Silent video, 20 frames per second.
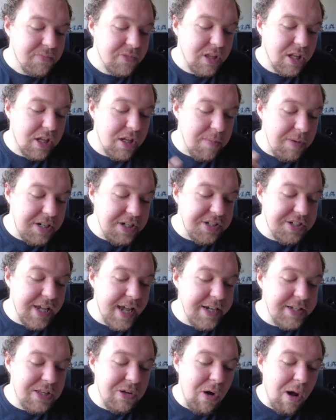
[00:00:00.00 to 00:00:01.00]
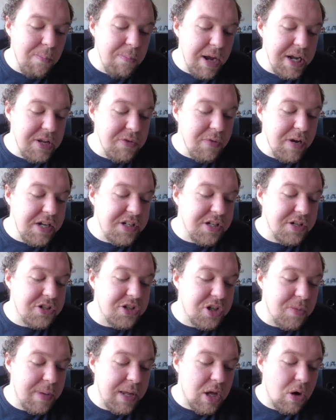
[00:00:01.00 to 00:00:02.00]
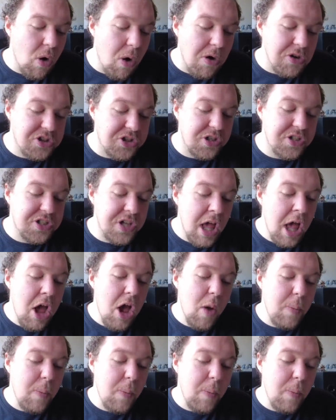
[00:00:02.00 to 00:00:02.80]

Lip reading: The committee says there are many reasons to be cautious